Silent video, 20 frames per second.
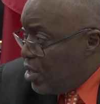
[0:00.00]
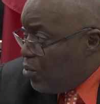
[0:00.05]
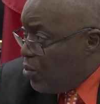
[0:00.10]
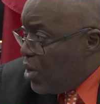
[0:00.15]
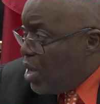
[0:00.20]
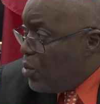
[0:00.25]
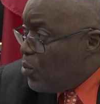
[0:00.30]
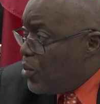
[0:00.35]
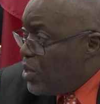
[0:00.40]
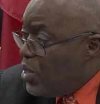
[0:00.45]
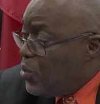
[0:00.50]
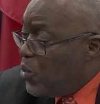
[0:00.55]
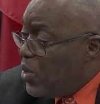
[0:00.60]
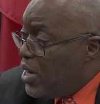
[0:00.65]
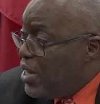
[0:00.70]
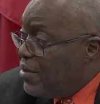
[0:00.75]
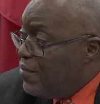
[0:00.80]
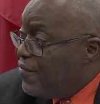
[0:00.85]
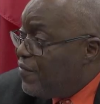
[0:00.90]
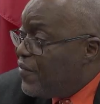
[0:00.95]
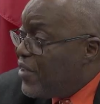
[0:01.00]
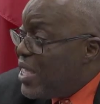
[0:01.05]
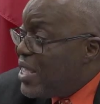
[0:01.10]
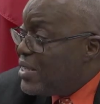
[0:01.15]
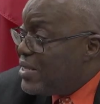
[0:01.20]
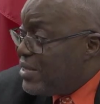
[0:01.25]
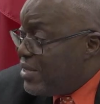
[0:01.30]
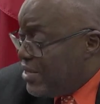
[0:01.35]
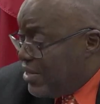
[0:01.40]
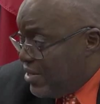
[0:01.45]
where we will
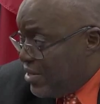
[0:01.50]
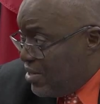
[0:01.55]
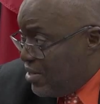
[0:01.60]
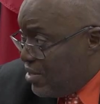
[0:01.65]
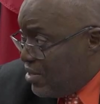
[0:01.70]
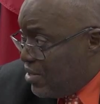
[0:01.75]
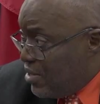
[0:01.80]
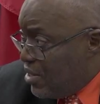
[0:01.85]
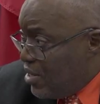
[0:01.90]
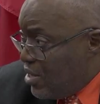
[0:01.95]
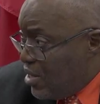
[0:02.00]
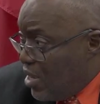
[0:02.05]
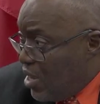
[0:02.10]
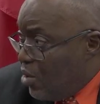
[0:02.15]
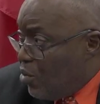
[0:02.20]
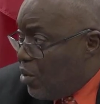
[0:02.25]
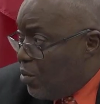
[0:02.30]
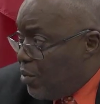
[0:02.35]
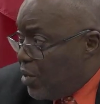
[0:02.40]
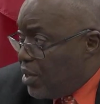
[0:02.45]
invest our